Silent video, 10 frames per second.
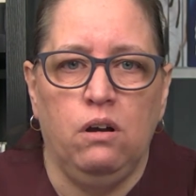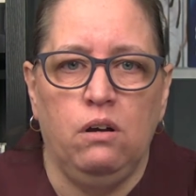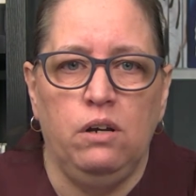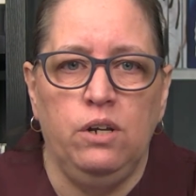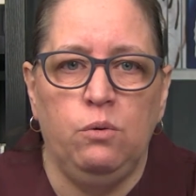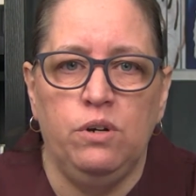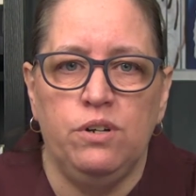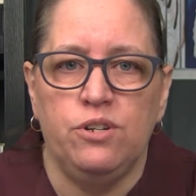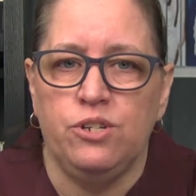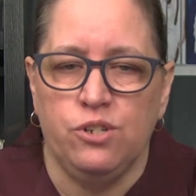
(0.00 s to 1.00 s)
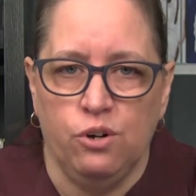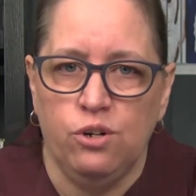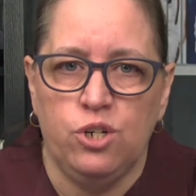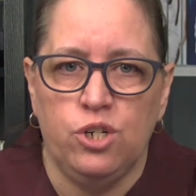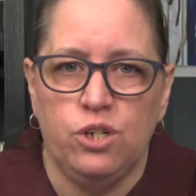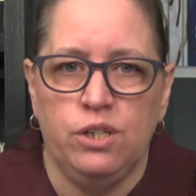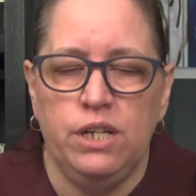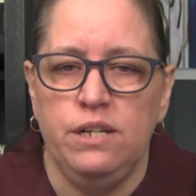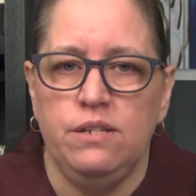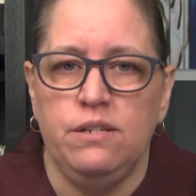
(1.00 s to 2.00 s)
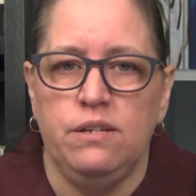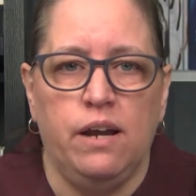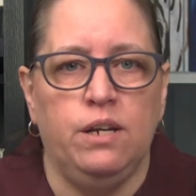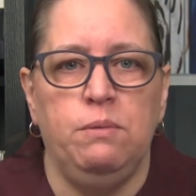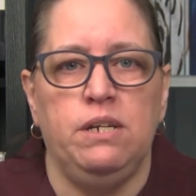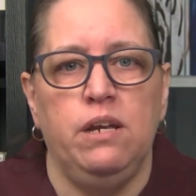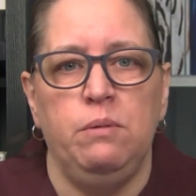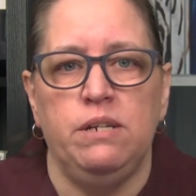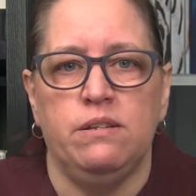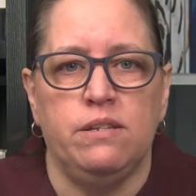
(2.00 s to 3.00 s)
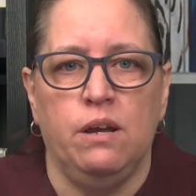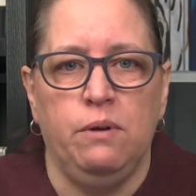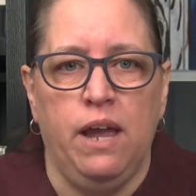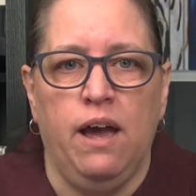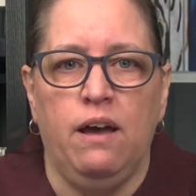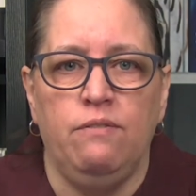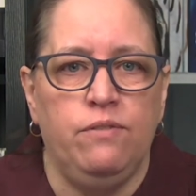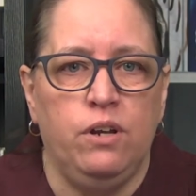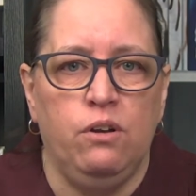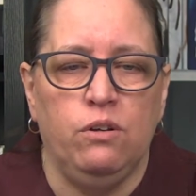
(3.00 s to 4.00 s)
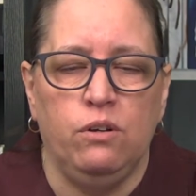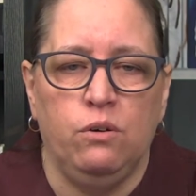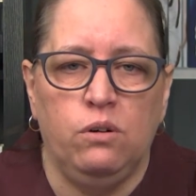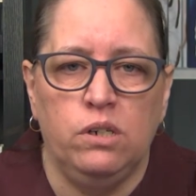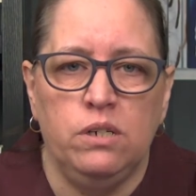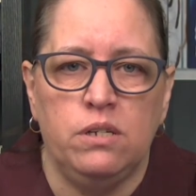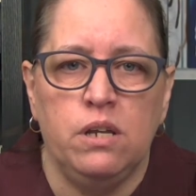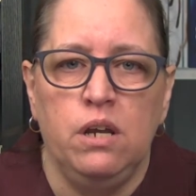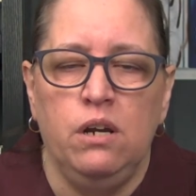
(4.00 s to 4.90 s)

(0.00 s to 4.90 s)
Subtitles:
in order to search these document databases that we have, you know, concordance,